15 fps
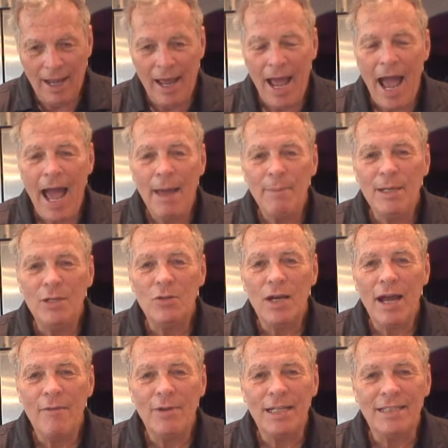I'd be
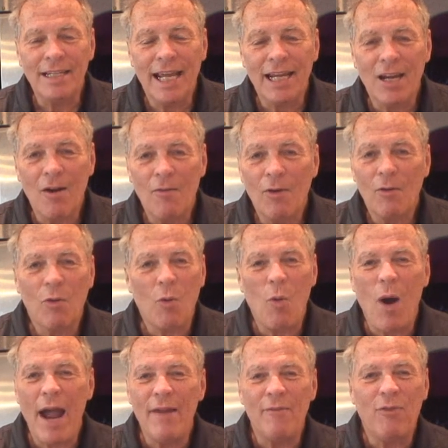driving that tank over with a
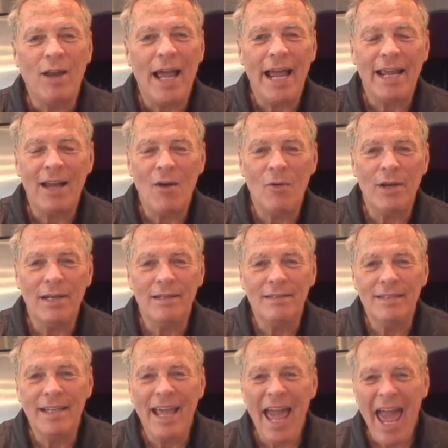white flag on it and
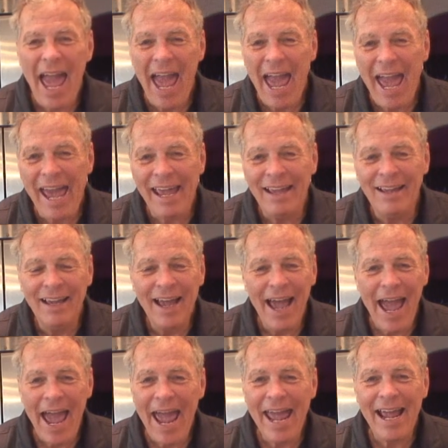say, hey,
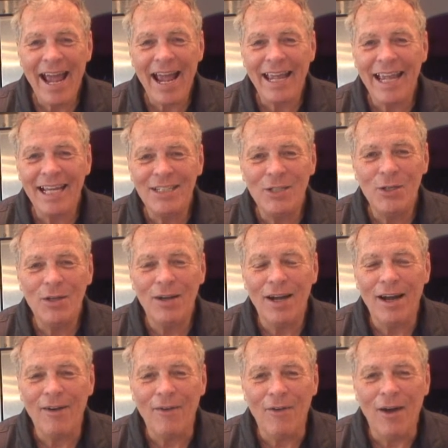hey, I get you
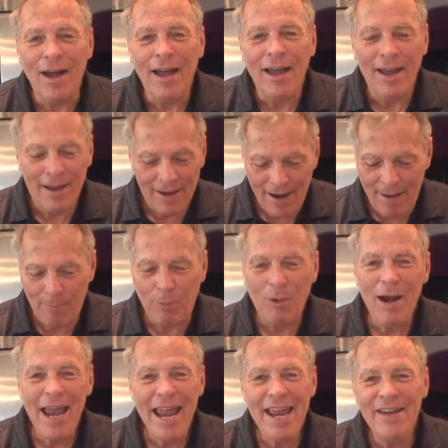all a
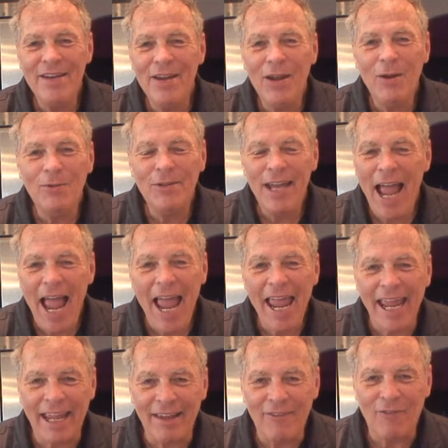brand new
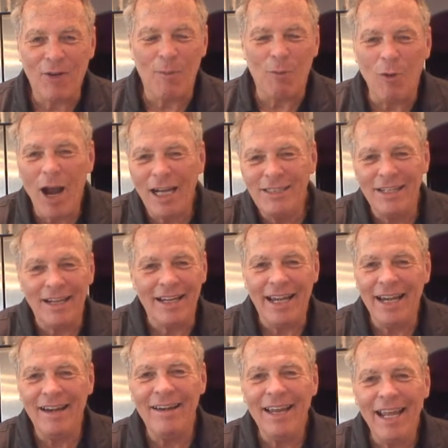tank from Russia.
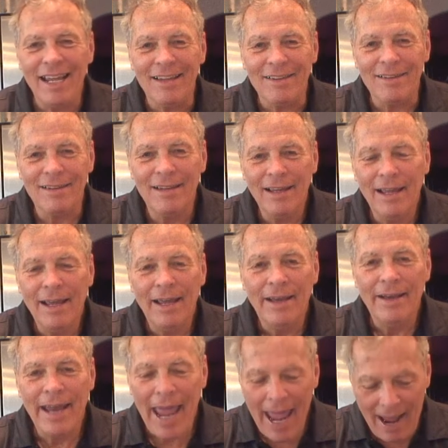Here it is.
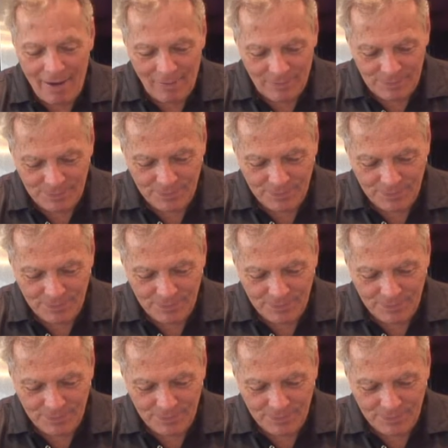Now,